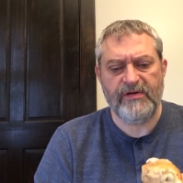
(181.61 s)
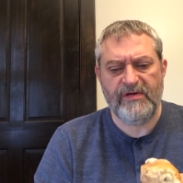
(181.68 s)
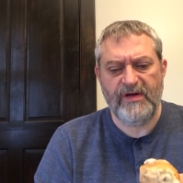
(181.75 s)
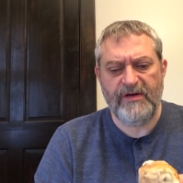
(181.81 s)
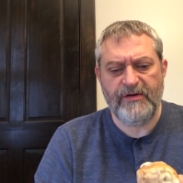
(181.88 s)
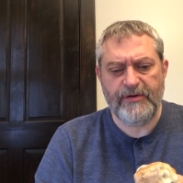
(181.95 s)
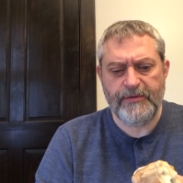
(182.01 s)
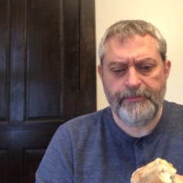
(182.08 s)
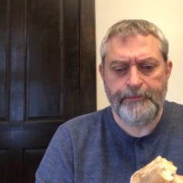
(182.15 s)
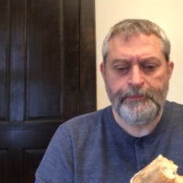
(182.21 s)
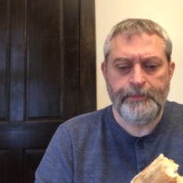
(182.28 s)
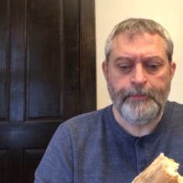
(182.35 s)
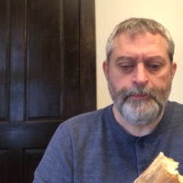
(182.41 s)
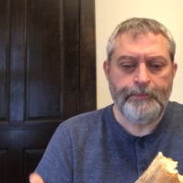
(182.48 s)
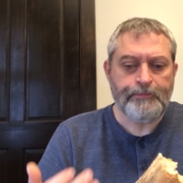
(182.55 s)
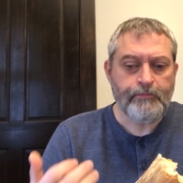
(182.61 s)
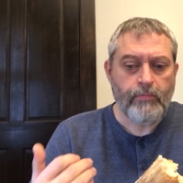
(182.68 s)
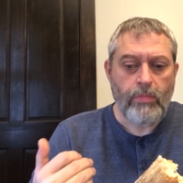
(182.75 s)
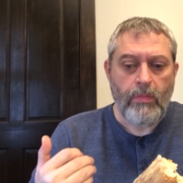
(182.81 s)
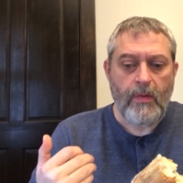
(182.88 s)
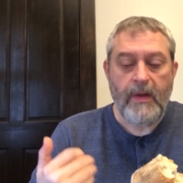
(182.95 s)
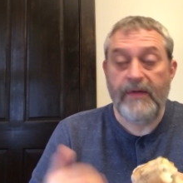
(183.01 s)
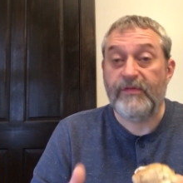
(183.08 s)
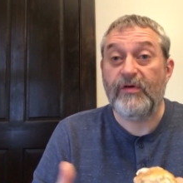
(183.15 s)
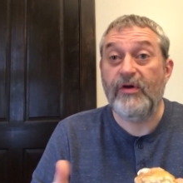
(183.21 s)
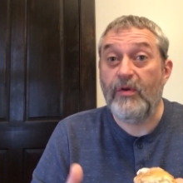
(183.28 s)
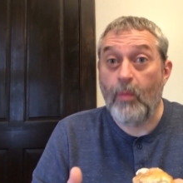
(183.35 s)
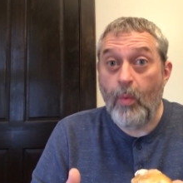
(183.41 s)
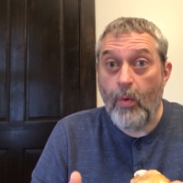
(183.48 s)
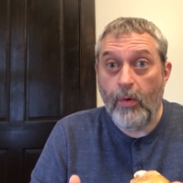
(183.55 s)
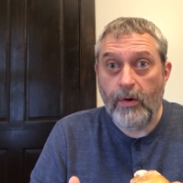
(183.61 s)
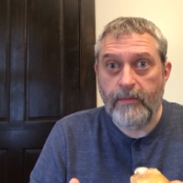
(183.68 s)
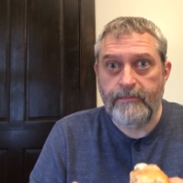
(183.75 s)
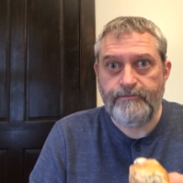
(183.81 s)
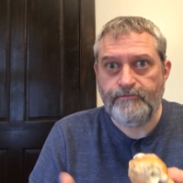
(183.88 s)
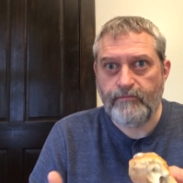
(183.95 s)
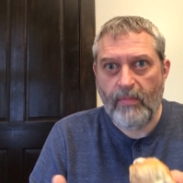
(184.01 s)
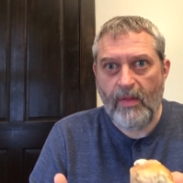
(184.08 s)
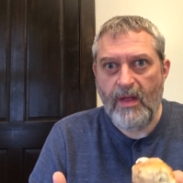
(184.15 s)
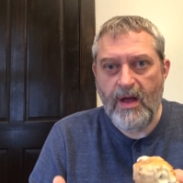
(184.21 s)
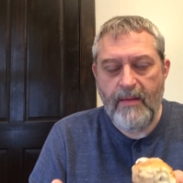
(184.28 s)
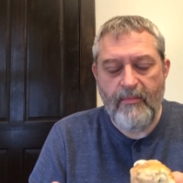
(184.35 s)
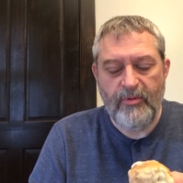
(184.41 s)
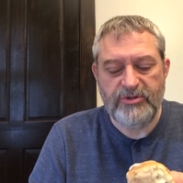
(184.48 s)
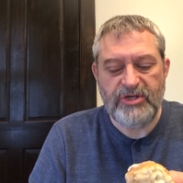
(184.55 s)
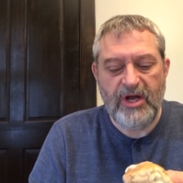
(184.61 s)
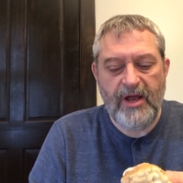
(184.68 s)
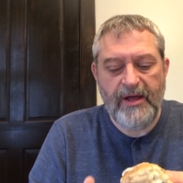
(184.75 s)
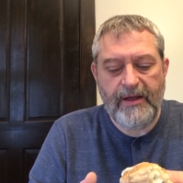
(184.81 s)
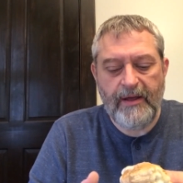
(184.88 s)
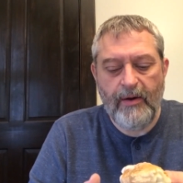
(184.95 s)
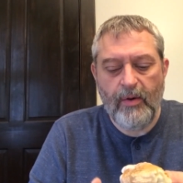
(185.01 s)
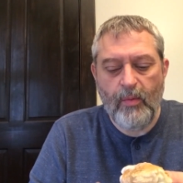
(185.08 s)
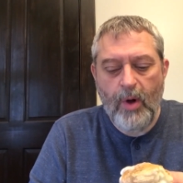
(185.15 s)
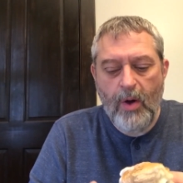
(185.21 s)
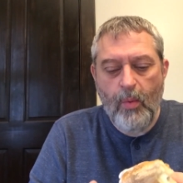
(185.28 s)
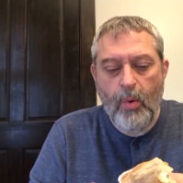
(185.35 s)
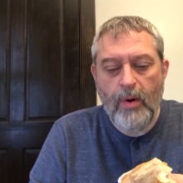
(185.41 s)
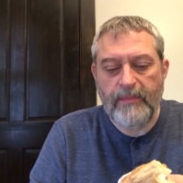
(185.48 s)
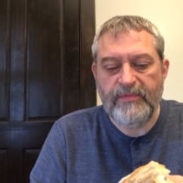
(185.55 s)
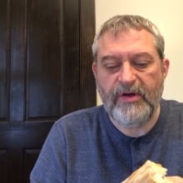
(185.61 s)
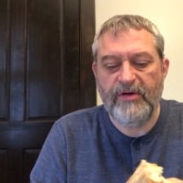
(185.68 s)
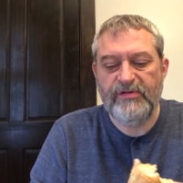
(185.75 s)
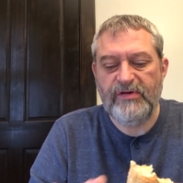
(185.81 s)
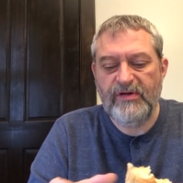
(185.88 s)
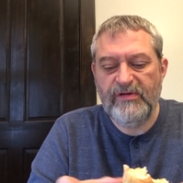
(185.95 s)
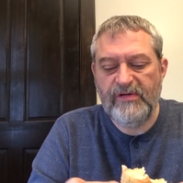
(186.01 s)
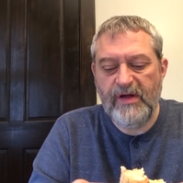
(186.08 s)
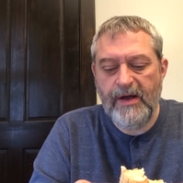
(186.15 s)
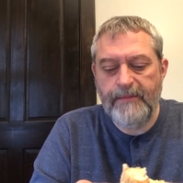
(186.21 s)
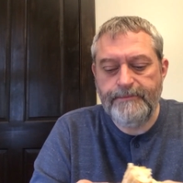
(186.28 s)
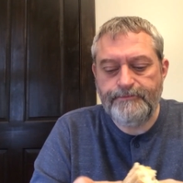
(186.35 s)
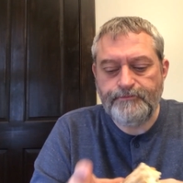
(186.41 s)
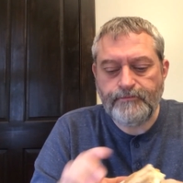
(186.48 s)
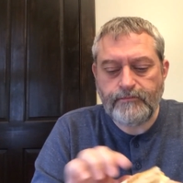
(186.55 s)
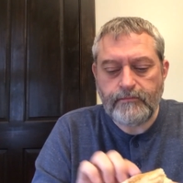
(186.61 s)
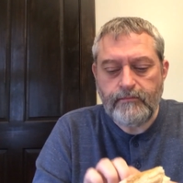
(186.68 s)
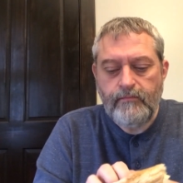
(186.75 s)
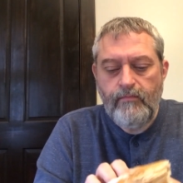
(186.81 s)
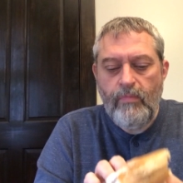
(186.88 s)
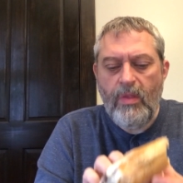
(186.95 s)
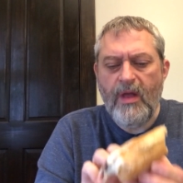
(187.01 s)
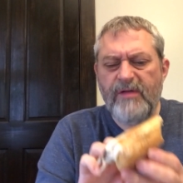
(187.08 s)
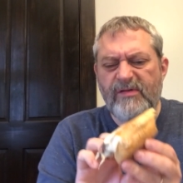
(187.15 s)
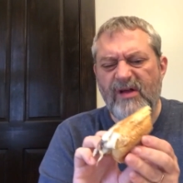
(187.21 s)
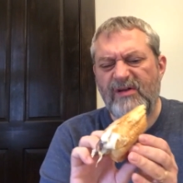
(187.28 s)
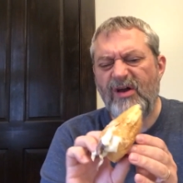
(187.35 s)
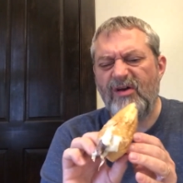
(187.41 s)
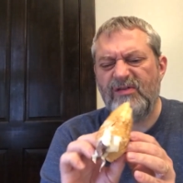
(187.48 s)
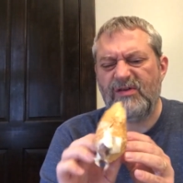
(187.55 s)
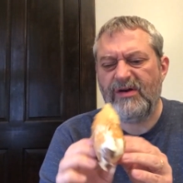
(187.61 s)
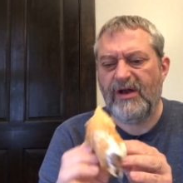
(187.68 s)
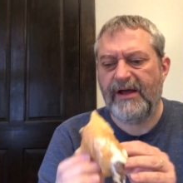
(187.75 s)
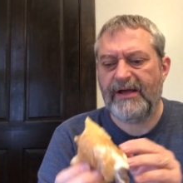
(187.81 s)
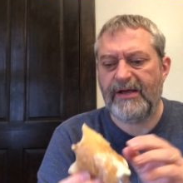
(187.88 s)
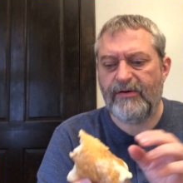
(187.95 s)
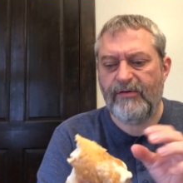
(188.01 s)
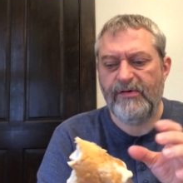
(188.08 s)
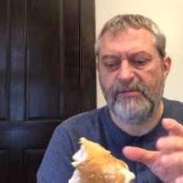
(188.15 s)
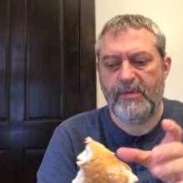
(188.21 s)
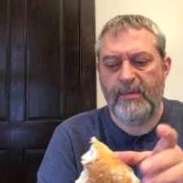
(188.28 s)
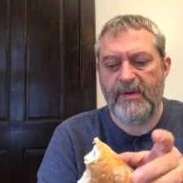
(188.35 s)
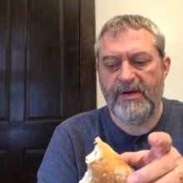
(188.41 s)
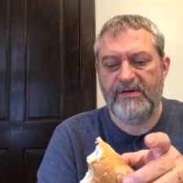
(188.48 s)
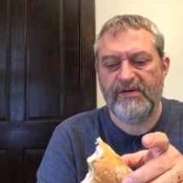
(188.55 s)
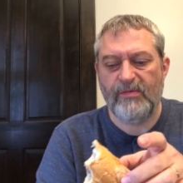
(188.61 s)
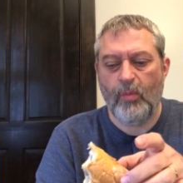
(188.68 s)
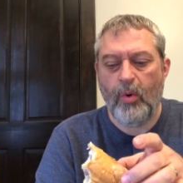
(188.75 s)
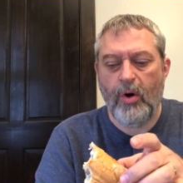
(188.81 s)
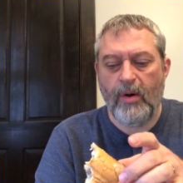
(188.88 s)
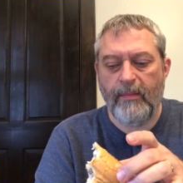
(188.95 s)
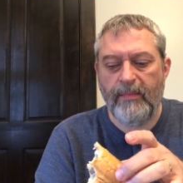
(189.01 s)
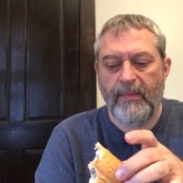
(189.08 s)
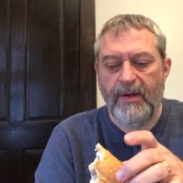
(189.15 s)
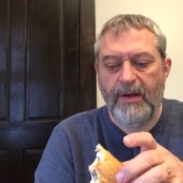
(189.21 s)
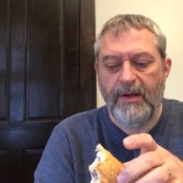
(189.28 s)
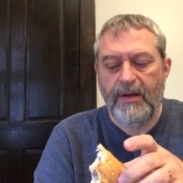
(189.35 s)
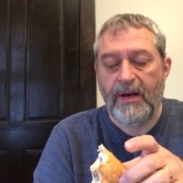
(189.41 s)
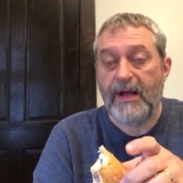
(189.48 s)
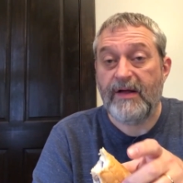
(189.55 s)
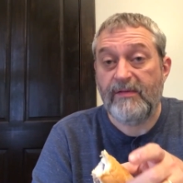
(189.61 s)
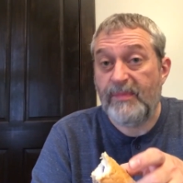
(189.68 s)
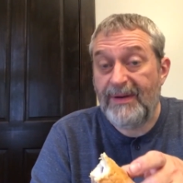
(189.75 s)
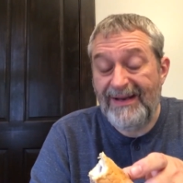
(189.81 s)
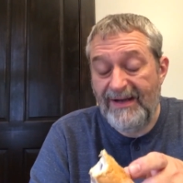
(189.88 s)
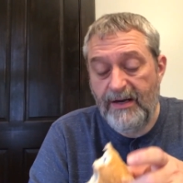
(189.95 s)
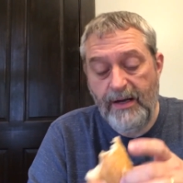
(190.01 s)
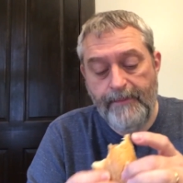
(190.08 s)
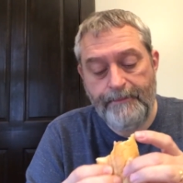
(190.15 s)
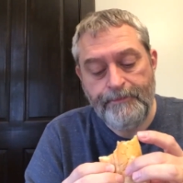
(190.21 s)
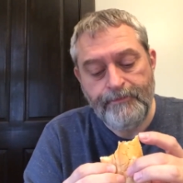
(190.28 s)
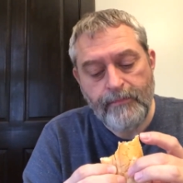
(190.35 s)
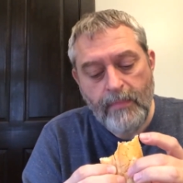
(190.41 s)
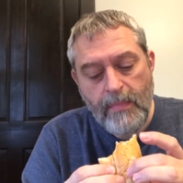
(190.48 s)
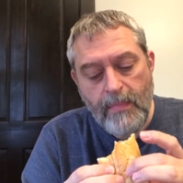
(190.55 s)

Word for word: and tender, it's good and warm, um, which I like a, a, warm toasted sub. It's not toasted like and crispy, but just warm like it's been heated up.